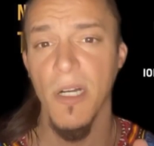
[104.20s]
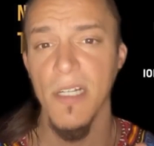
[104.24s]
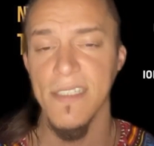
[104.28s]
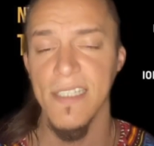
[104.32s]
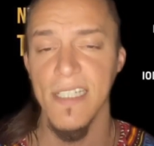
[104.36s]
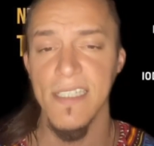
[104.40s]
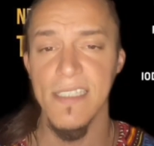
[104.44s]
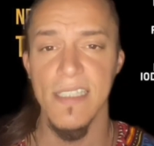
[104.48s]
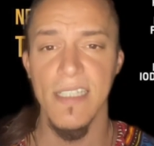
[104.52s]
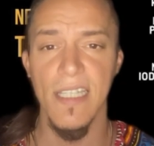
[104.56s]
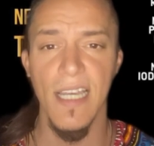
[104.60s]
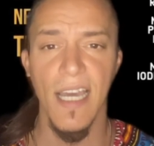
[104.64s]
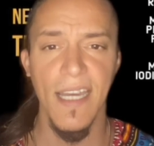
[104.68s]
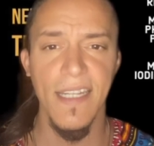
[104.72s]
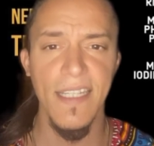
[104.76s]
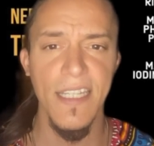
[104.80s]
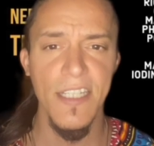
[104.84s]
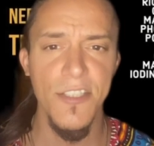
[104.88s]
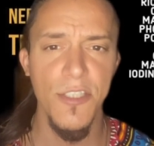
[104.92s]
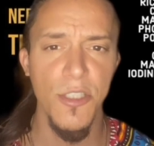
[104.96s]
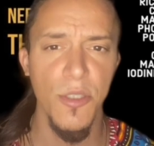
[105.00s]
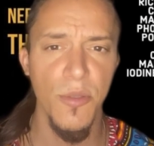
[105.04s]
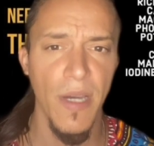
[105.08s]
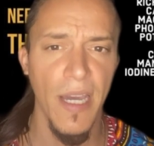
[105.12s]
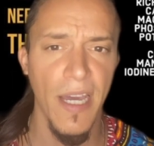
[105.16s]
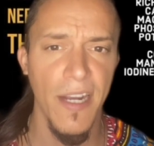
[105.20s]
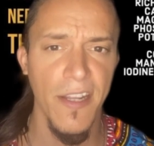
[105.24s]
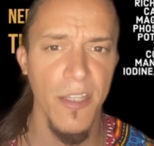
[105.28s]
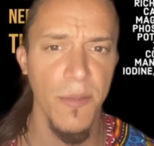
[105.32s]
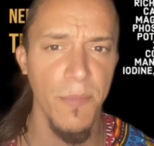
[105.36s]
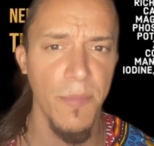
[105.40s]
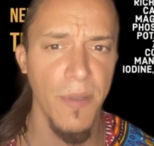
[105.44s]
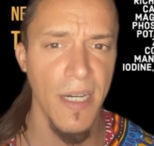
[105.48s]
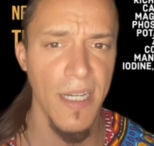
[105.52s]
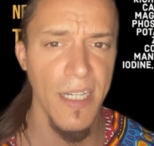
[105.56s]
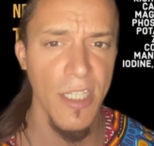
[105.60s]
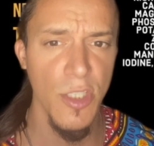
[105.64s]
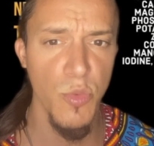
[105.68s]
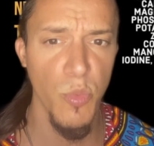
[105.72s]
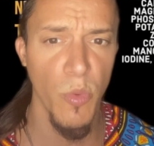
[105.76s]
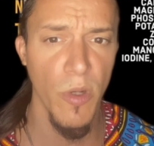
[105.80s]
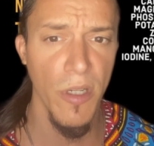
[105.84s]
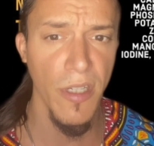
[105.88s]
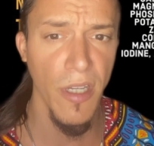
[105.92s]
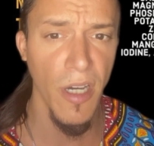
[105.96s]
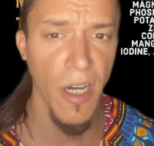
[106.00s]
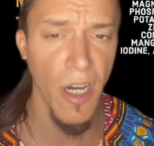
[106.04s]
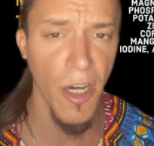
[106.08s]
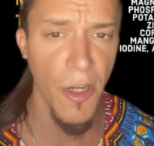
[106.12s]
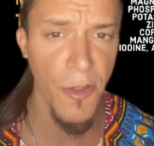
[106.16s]
has 92 out of the body's
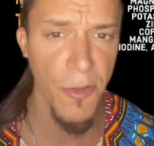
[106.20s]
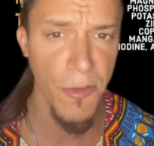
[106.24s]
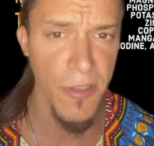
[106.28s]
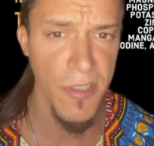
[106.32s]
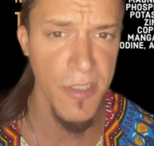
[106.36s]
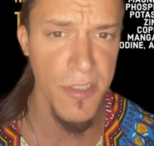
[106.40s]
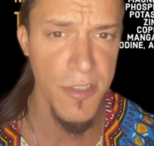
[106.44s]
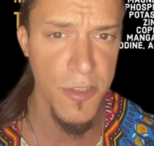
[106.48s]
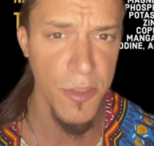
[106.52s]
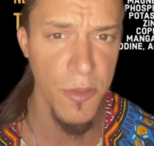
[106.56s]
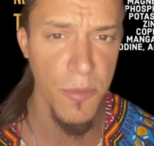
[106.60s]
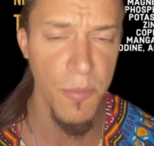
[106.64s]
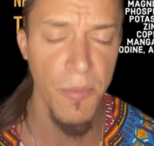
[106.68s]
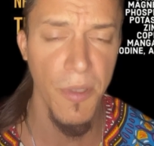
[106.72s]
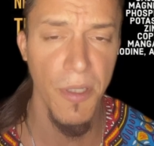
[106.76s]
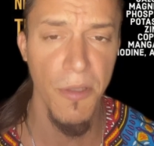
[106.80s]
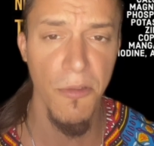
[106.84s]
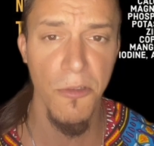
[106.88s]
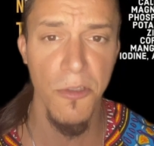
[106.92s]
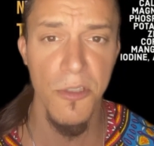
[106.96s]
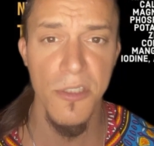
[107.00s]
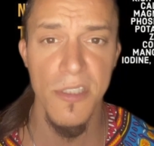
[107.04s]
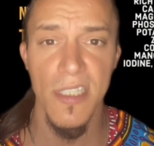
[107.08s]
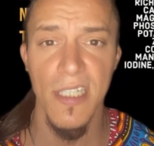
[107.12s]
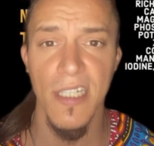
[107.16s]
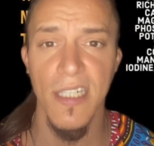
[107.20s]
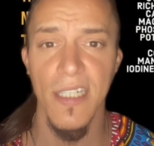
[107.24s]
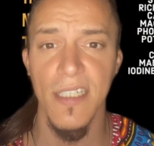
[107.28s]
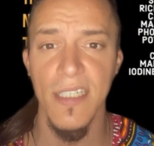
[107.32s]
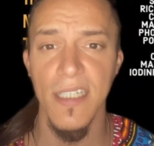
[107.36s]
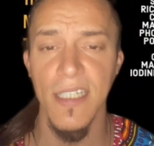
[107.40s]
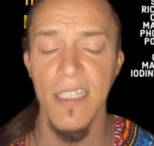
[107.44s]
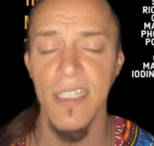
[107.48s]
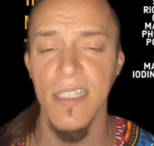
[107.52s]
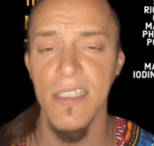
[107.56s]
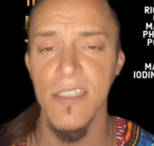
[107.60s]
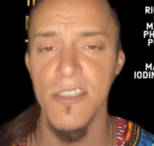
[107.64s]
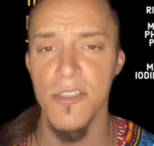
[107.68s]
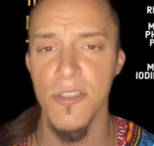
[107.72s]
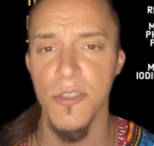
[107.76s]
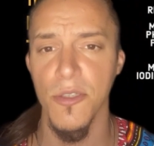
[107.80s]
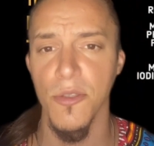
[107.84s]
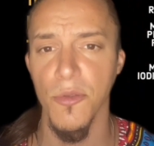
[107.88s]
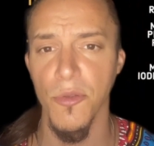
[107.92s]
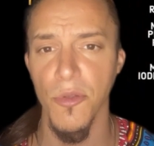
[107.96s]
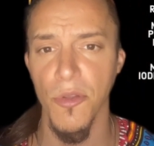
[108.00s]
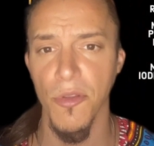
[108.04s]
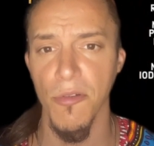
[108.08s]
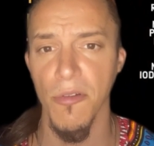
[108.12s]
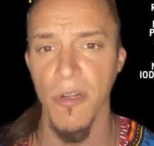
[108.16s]
102 minerals that it needs
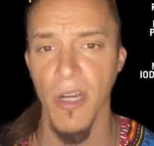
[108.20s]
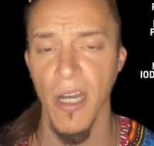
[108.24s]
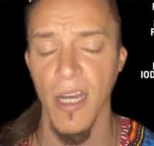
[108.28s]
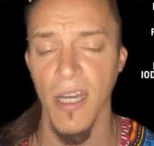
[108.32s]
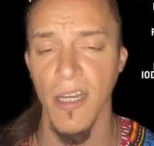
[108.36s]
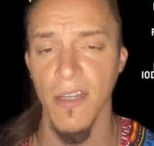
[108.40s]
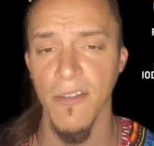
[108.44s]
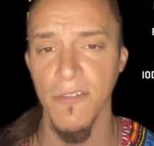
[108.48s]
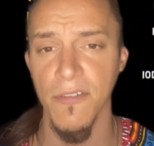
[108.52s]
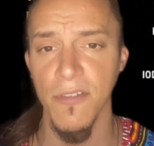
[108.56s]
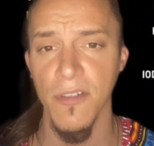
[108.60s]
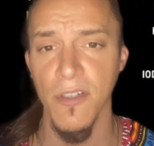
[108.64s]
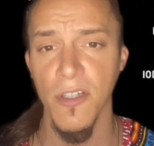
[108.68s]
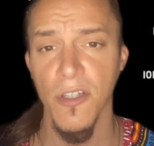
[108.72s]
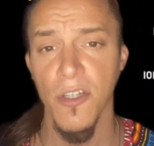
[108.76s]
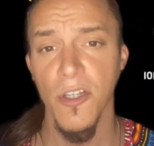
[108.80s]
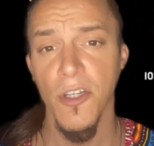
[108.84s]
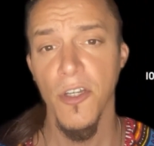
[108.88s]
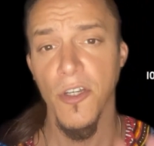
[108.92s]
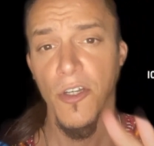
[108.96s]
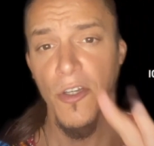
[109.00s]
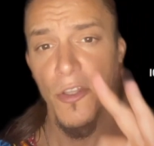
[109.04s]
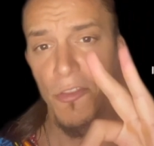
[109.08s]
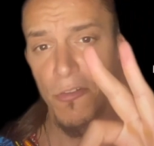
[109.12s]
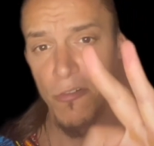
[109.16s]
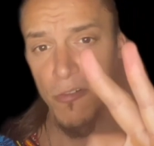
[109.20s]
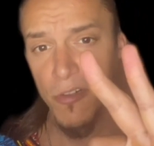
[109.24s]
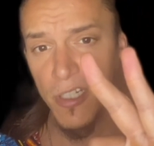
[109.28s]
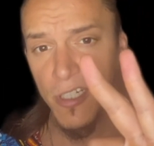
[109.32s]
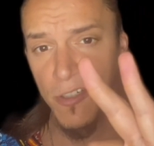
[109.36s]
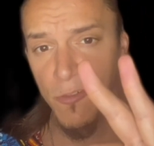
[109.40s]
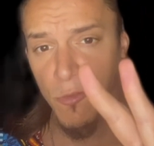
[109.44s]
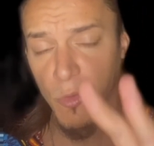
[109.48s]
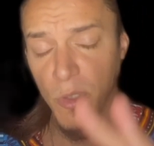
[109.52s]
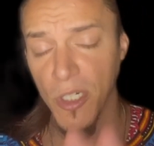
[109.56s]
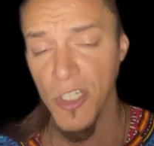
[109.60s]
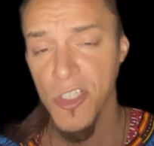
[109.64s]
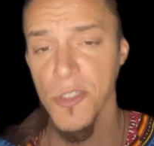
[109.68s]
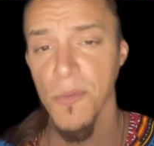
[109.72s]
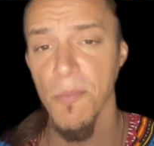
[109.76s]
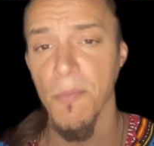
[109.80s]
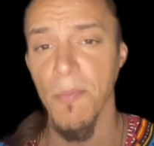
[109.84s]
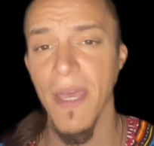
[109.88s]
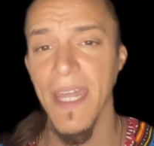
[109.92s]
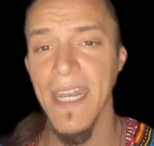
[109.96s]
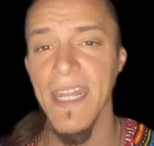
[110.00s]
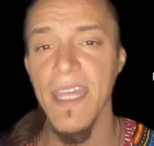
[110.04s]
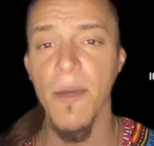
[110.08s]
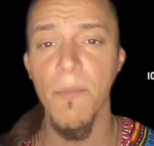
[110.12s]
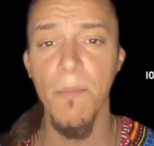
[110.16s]
to thrive, three of which
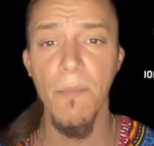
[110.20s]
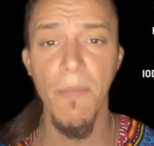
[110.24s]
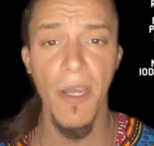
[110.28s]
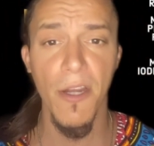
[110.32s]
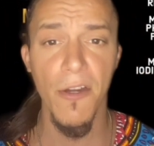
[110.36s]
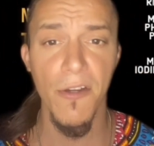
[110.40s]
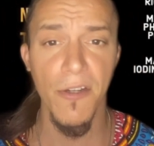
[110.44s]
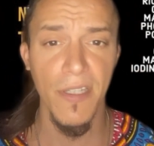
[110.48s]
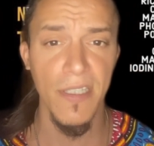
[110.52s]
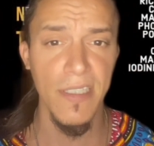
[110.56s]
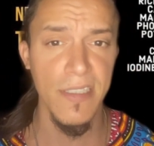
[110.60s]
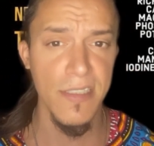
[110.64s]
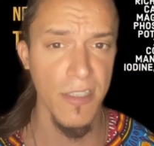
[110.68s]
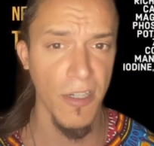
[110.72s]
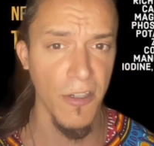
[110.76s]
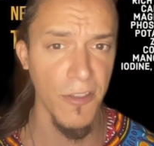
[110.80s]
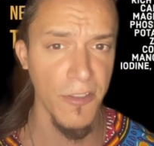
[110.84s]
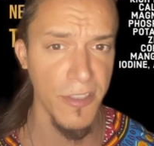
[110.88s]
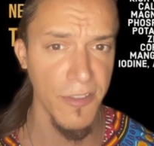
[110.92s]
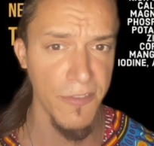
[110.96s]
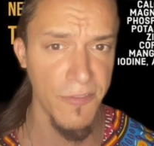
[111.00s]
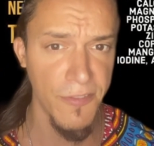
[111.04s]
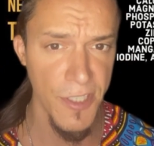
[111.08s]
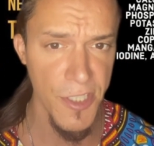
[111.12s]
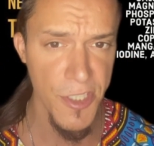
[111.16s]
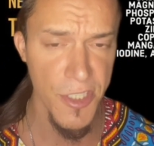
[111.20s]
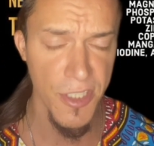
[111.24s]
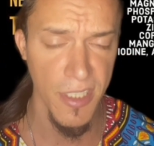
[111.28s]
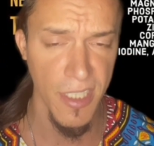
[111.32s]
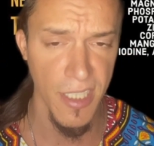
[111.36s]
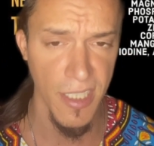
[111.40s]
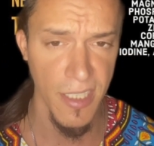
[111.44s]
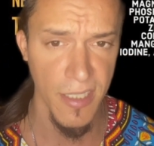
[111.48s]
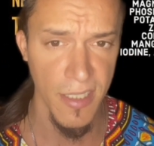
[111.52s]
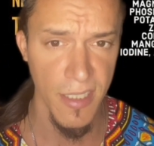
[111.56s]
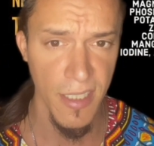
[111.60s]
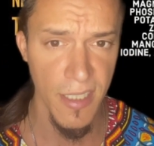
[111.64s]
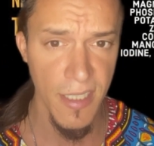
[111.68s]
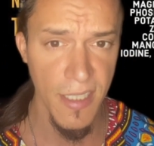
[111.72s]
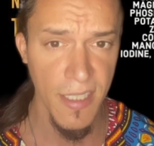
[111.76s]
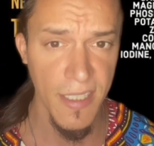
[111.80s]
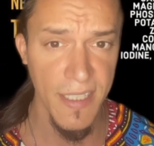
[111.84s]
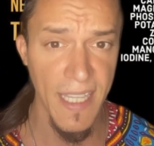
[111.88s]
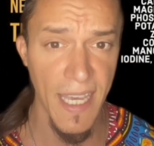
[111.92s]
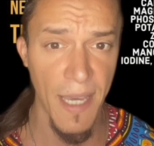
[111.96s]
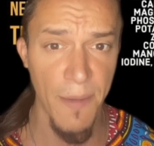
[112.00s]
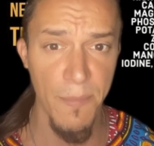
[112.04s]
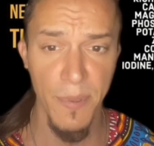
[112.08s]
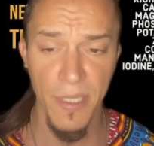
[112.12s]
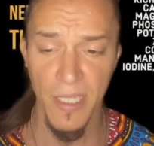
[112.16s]
many Americans are deficient in,
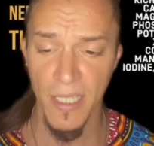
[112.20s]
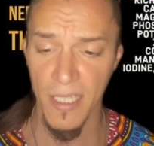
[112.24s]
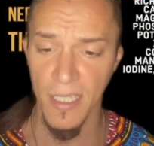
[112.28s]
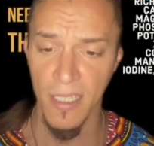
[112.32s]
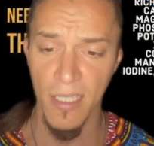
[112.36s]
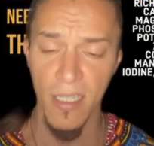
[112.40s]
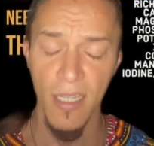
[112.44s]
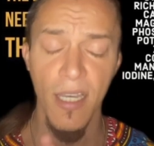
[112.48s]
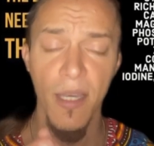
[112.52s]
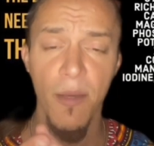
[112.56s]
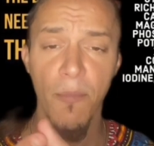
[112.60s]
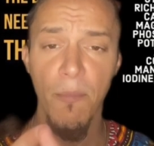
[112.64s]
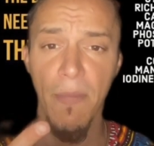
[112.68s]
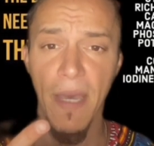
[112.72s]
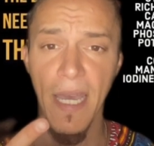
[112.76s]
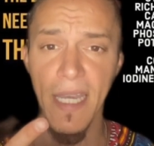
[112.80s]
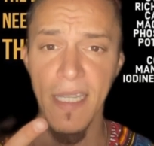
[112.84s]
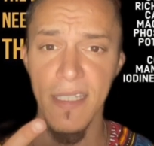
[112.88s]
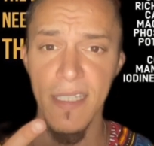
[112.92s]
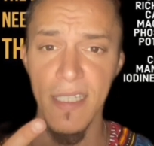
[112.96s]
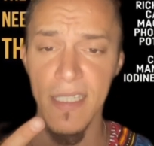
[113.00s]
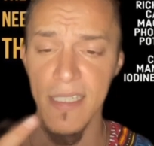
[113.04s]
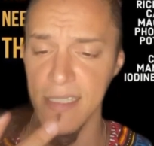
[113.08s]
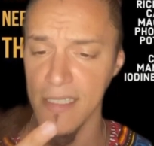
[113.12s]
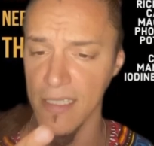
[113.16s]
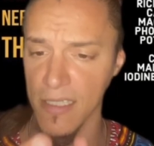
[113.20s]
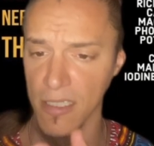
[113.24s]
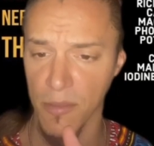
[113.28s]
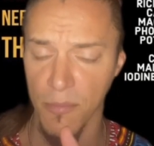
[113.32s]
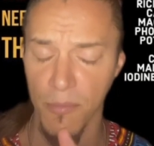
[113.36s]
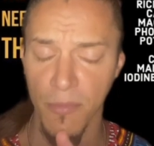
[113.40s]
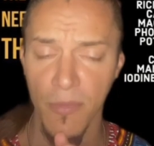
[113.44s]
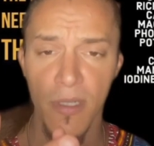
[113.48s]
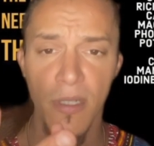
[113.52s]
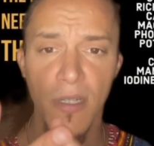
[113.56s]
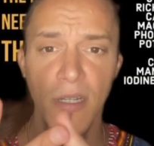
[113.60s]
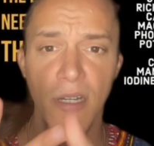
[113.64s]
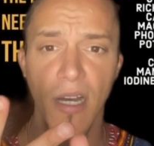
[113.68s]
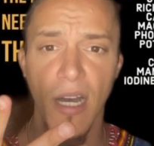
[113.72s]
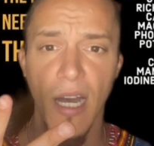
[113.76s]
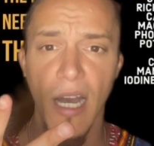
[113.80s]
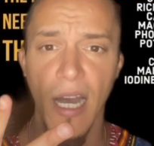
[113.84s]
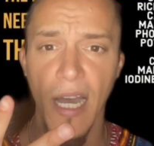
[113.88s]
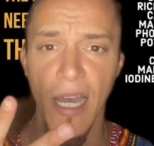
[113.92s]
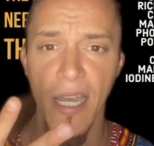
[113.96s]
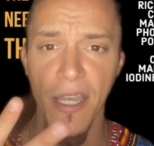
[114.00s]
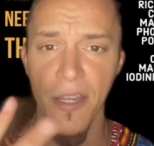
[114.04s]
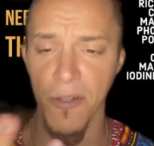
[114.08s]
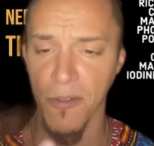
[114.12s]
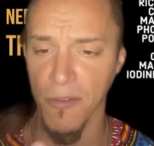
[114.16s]
that being magnesium,
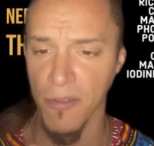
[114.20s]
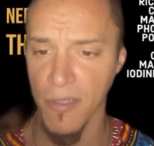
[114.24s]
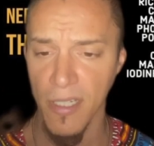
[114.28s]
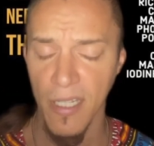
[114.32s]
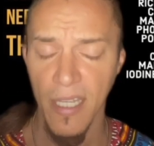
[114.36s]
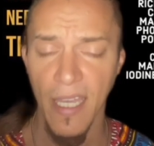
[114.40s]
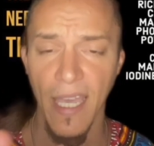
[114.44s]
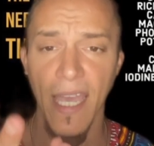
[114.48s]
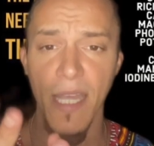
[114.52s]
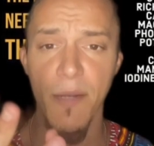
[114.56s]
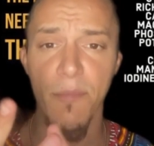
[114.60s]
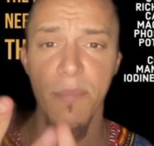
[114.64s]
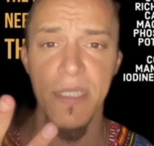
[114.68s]
iron, and